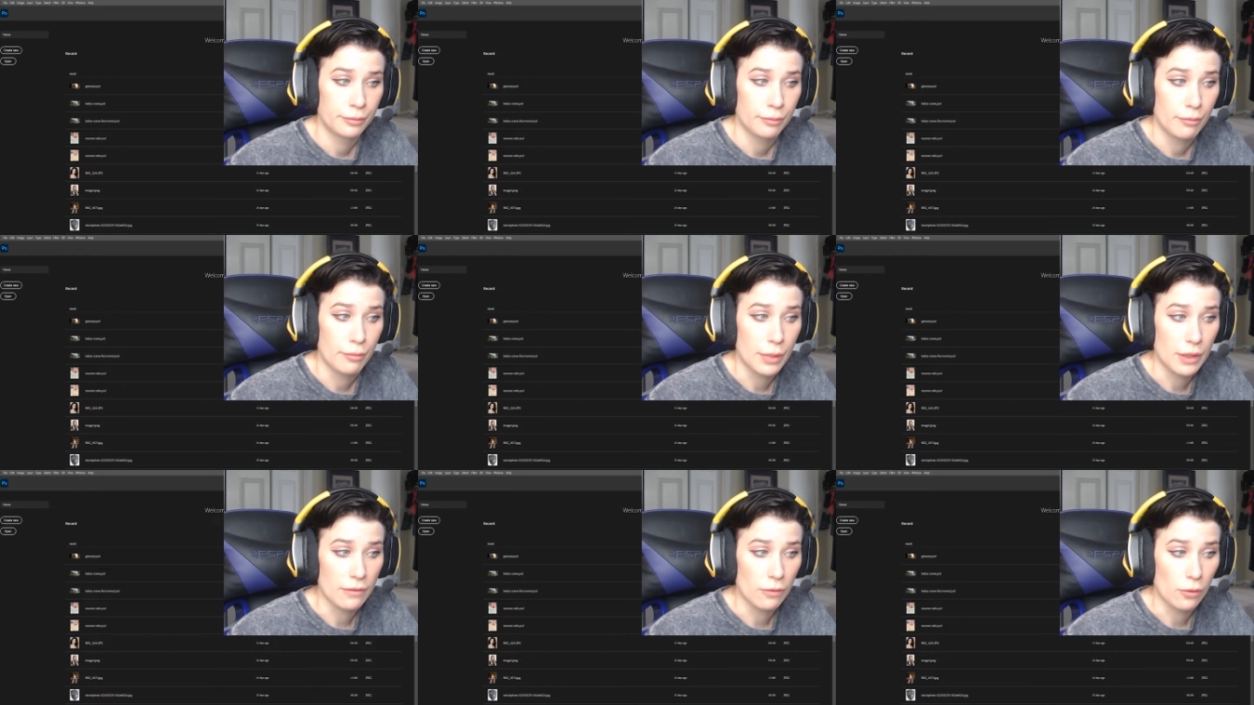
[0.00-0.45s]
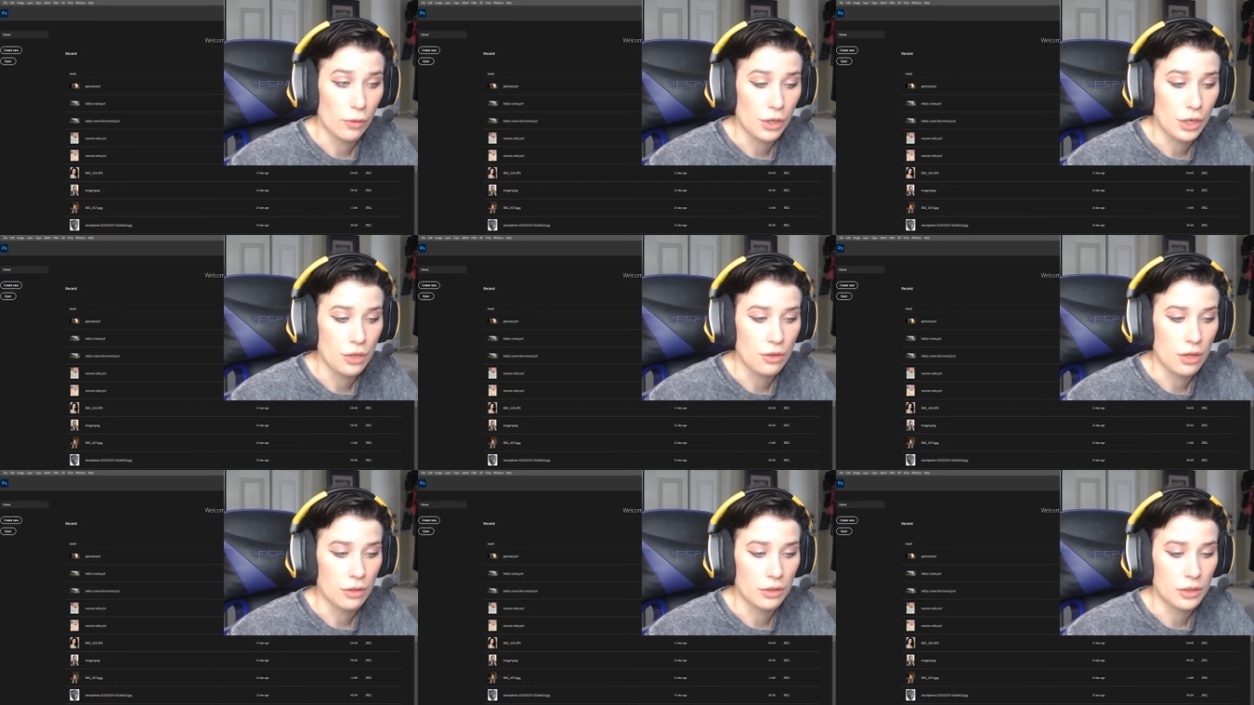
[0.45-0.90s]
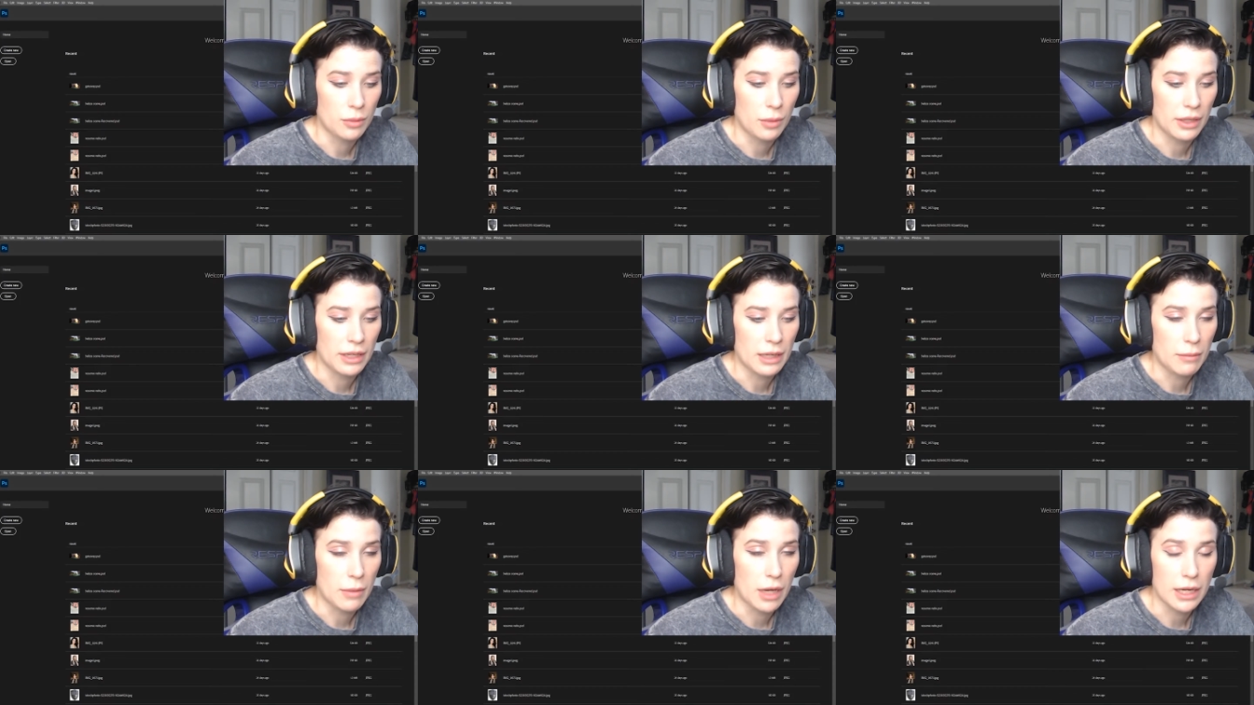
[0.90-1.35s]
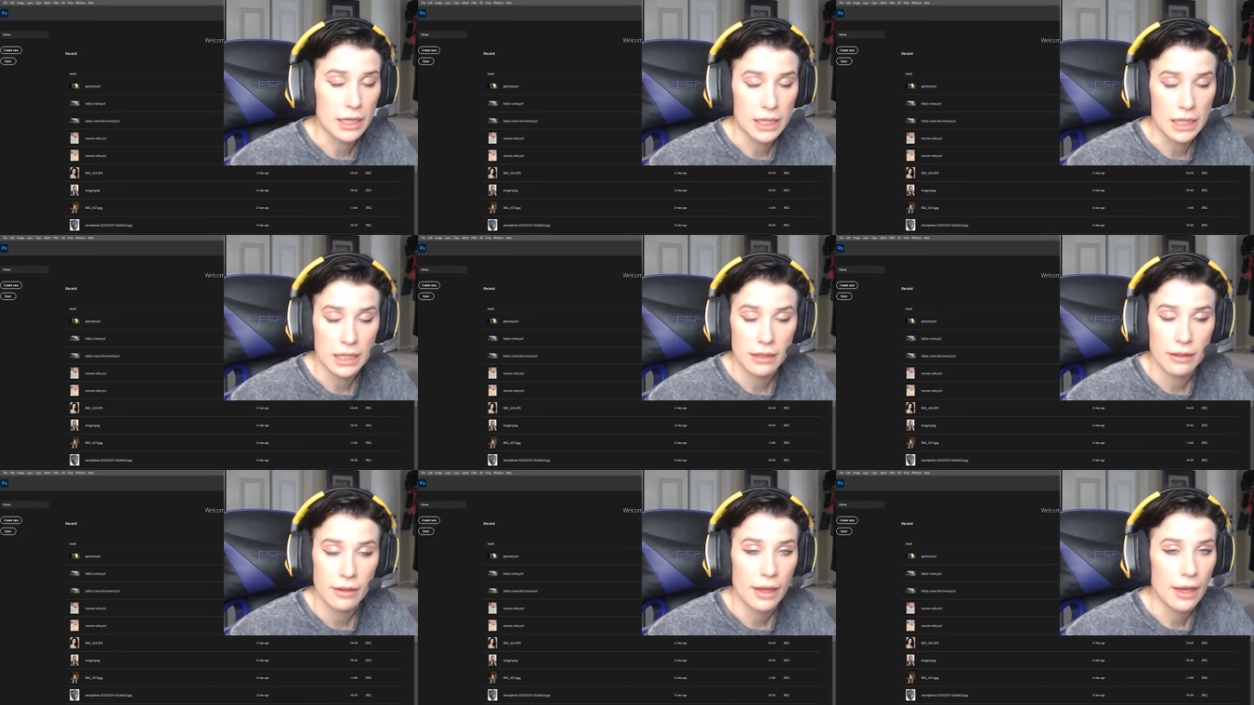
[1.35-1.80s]
before you go spending
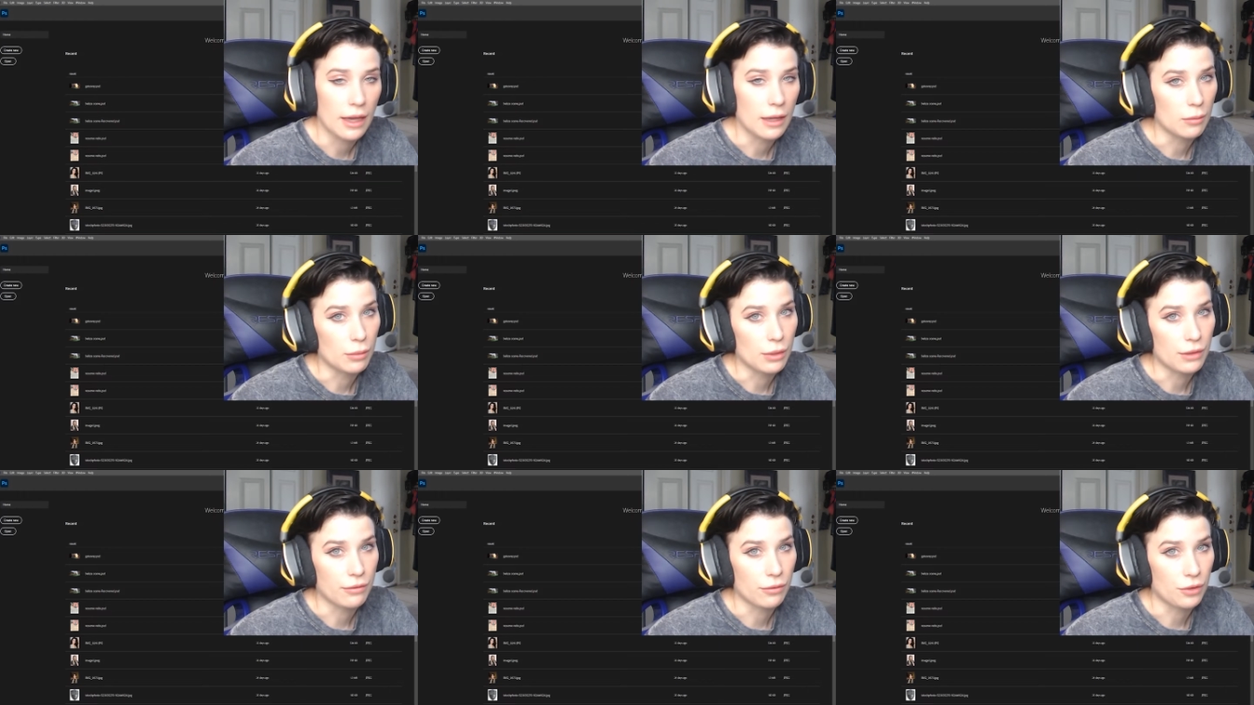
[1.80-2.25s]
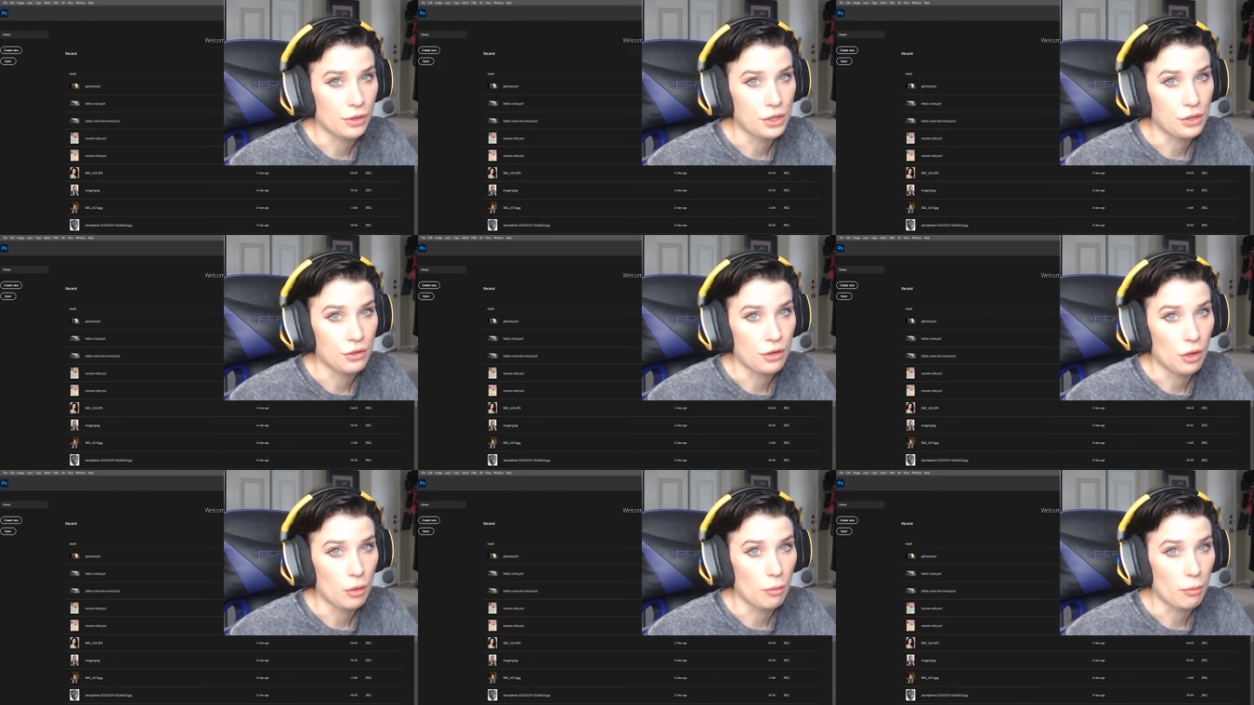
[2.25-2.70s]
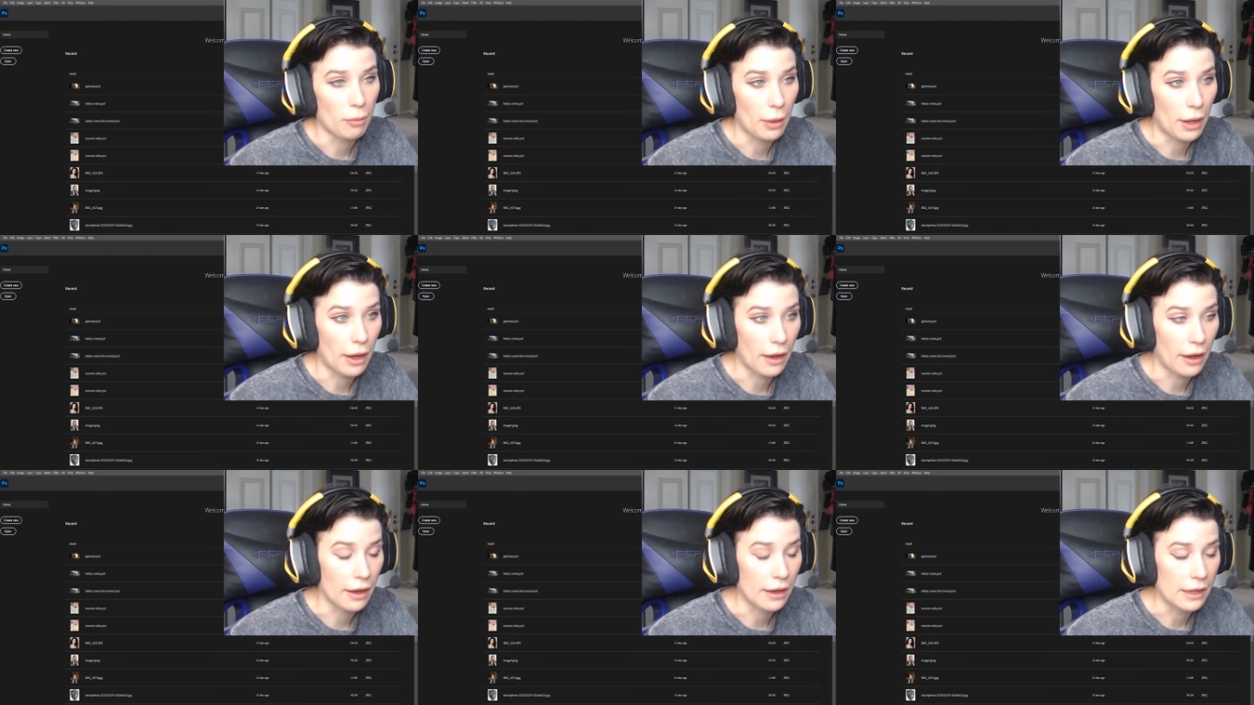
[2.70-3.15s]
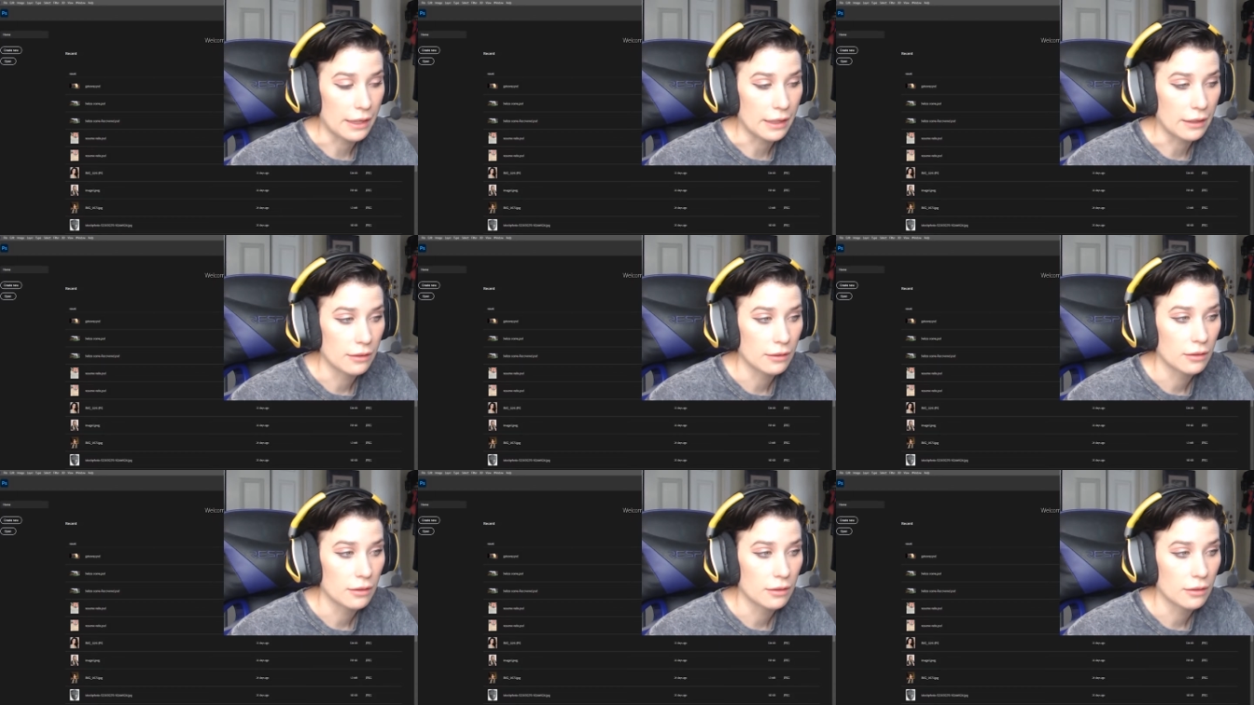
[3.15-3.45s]
money and before you go buy